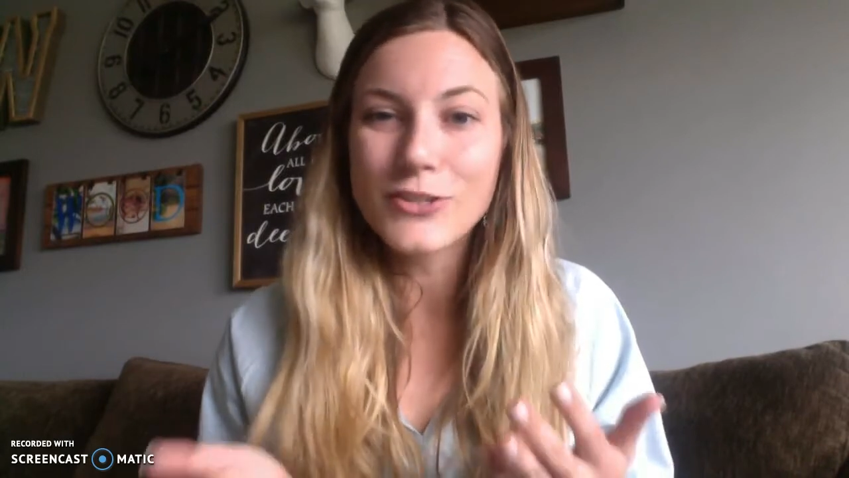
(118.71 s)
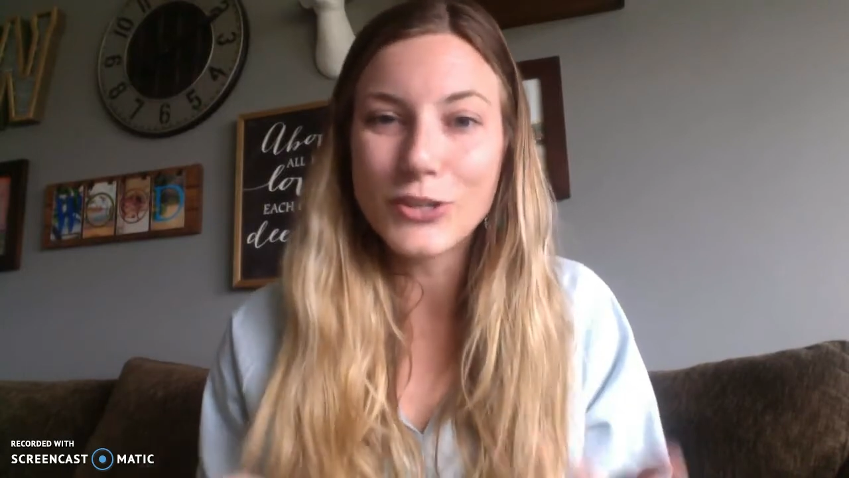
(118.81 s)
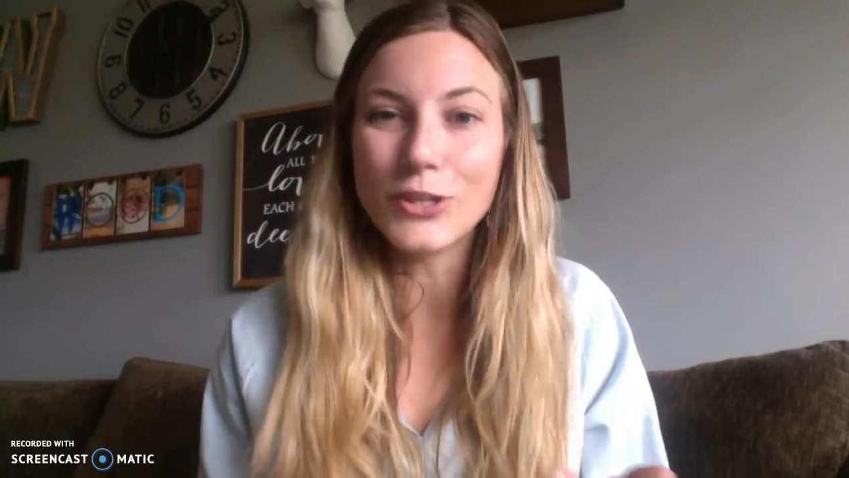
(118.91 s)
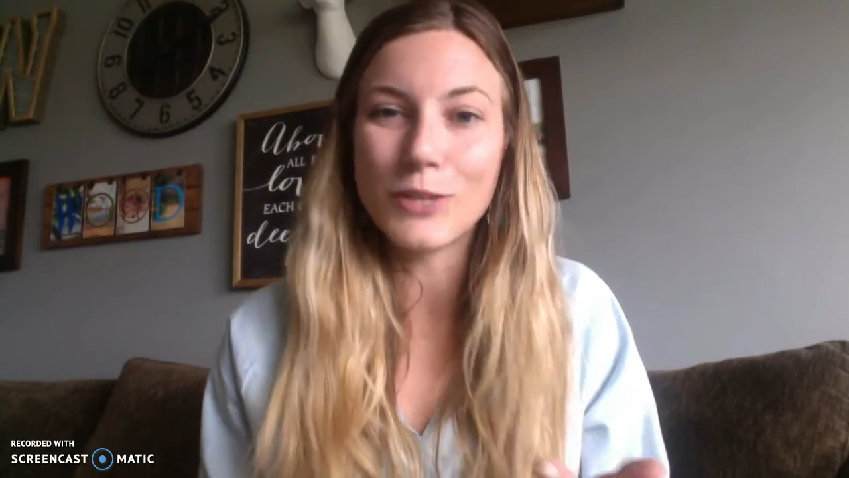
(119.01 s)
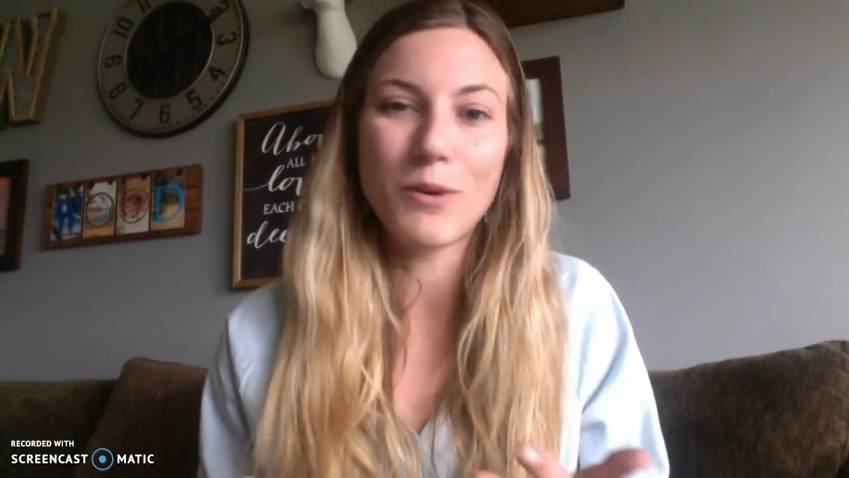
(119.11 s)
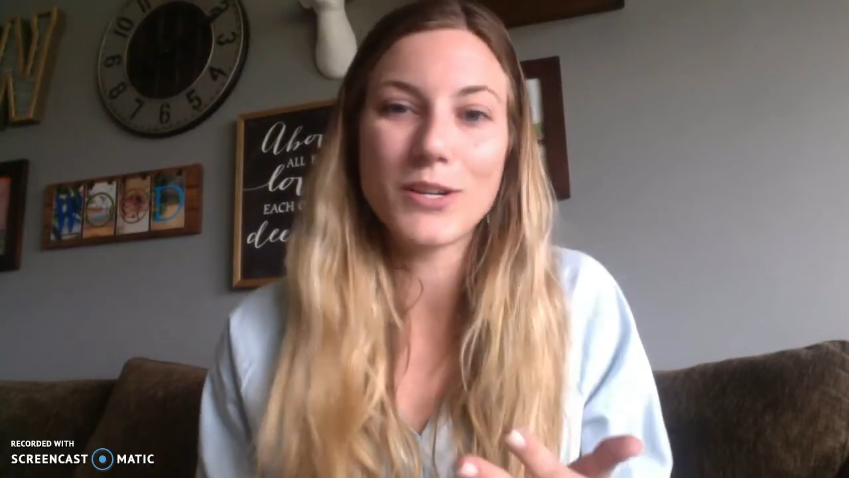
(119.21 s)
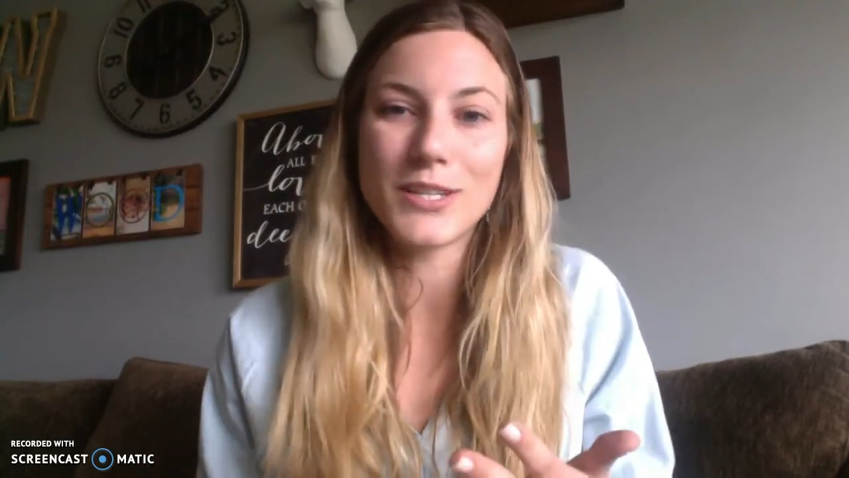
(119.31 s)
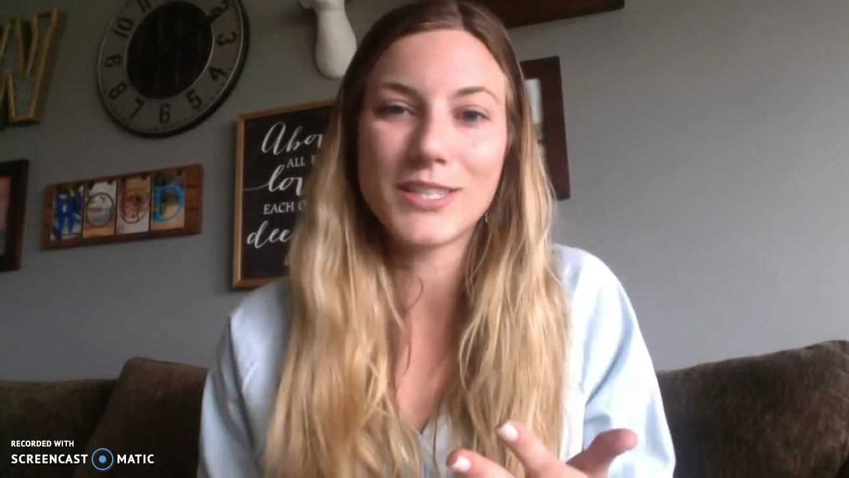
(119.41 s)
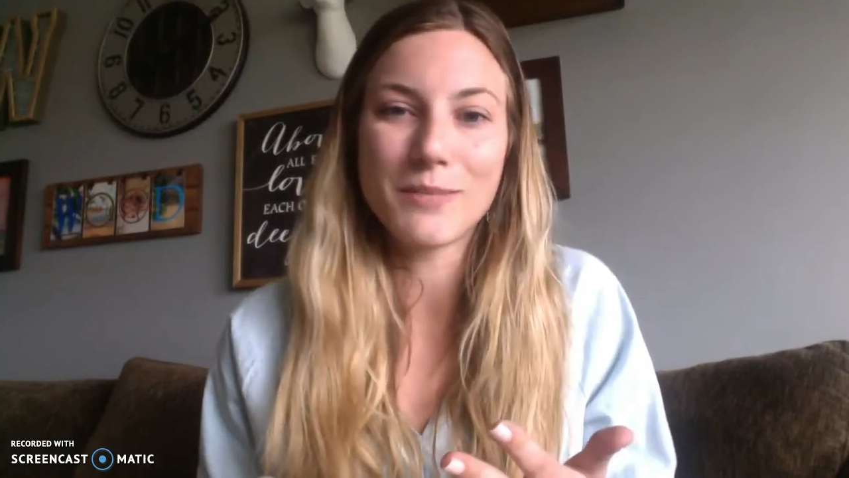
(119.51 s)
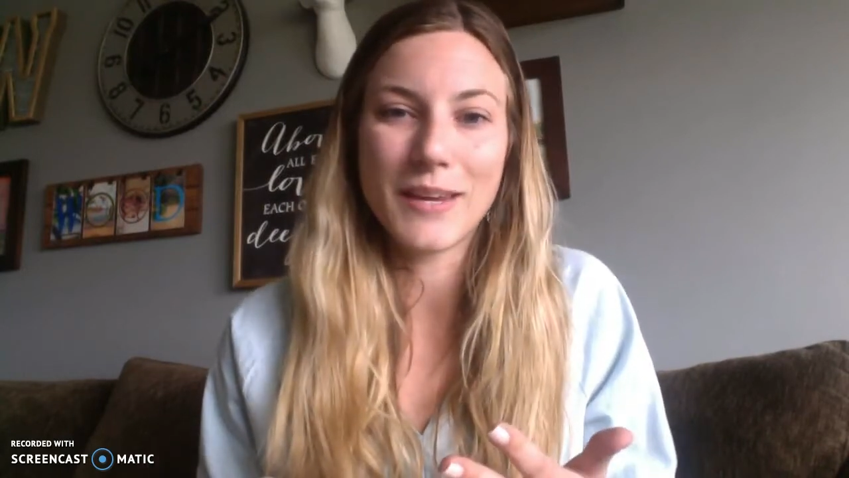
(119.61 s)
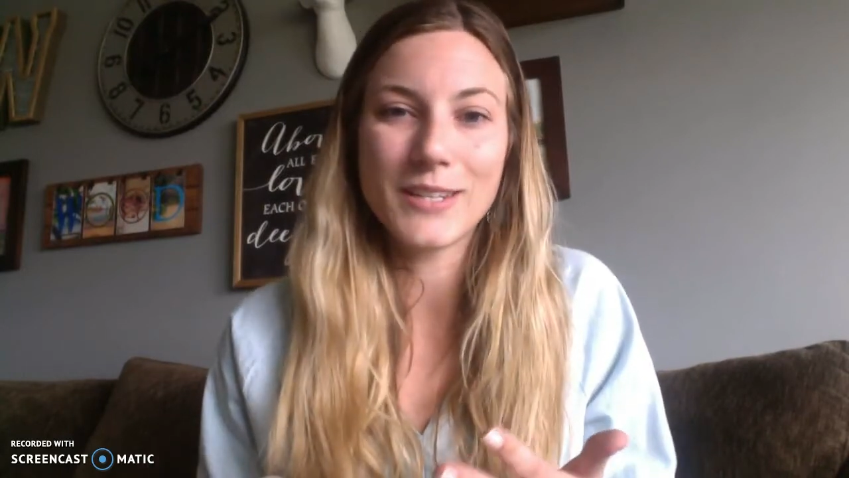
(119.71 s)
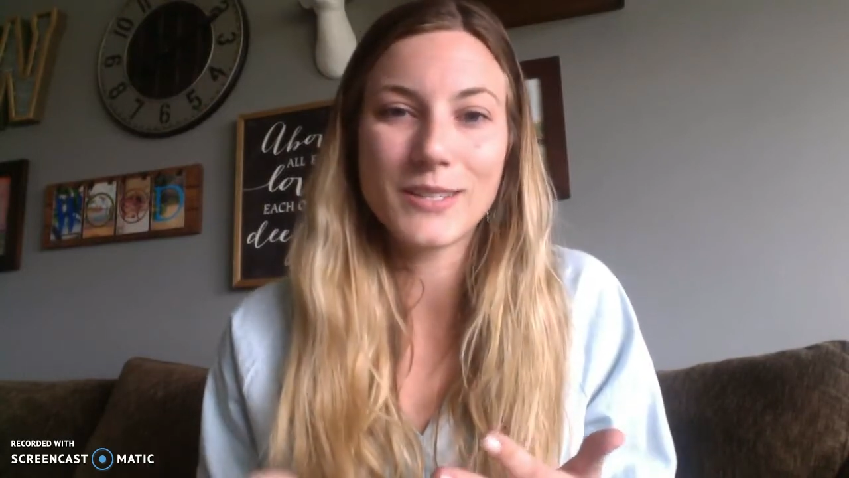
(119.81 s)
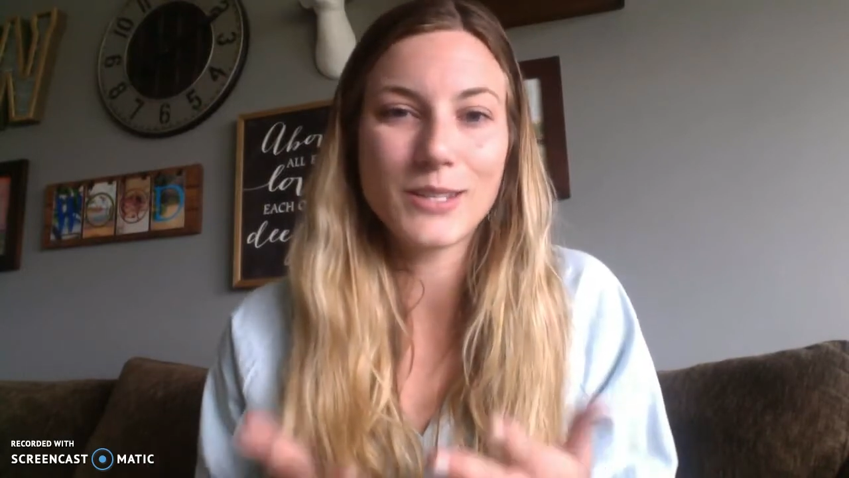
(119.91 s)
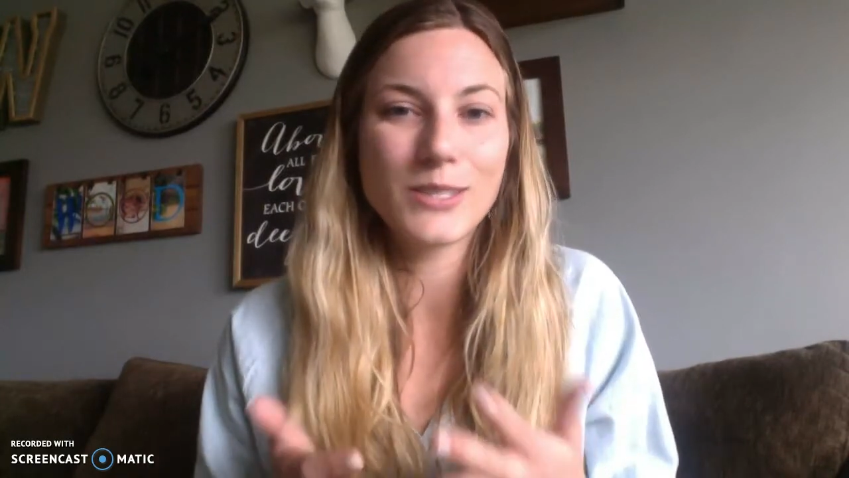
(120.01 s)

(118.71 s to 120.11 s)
to the participants.